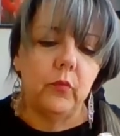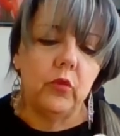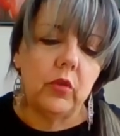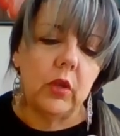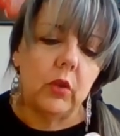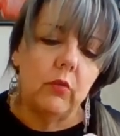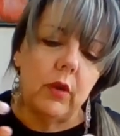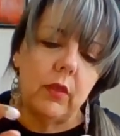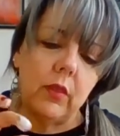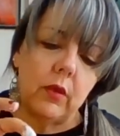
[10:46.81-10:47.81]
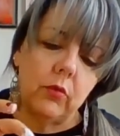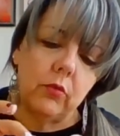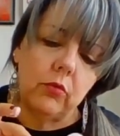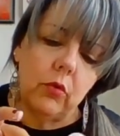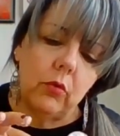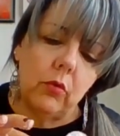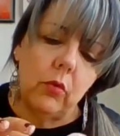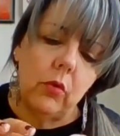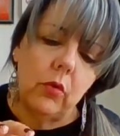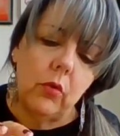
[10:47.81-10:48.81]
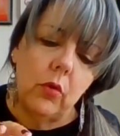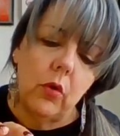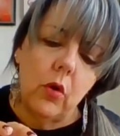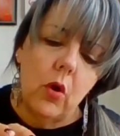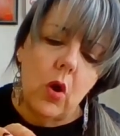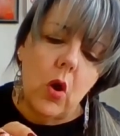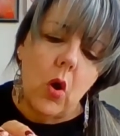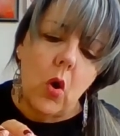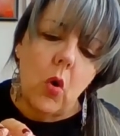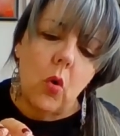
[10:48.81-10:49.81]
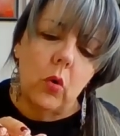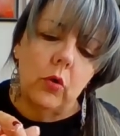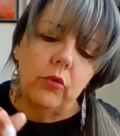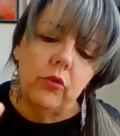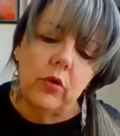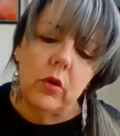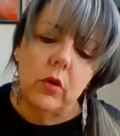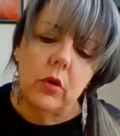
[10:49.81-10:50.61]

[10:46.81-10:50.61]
Stick you right there. There's no orange.